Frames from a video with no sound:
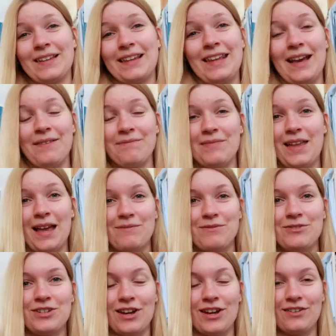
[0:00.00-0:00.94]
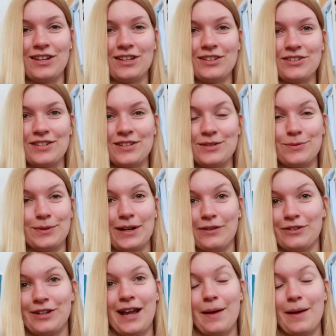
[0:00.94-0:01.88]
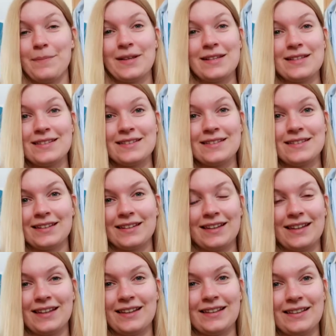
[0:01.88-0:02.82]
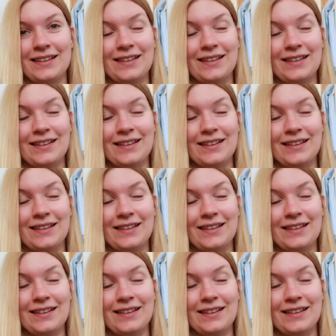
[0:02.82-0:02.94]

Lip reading: yeah, I'm sharing just whatever happens in